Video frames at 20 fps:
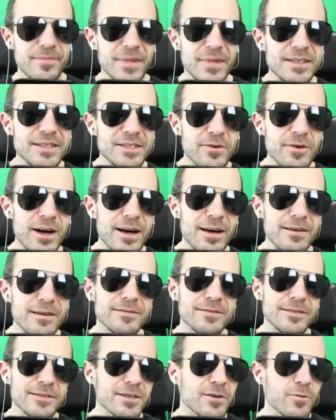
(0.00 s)
So
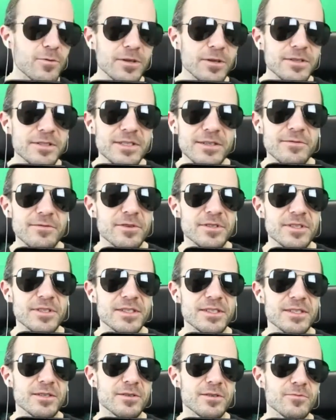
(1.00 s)
quality
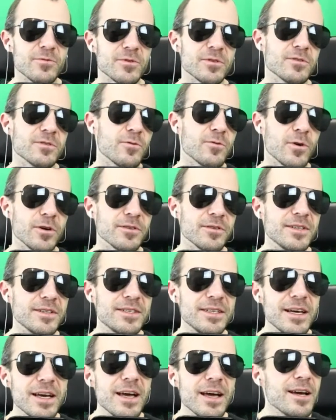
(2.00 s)
versus
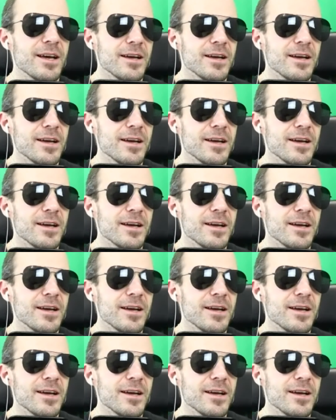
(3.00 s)
quantity.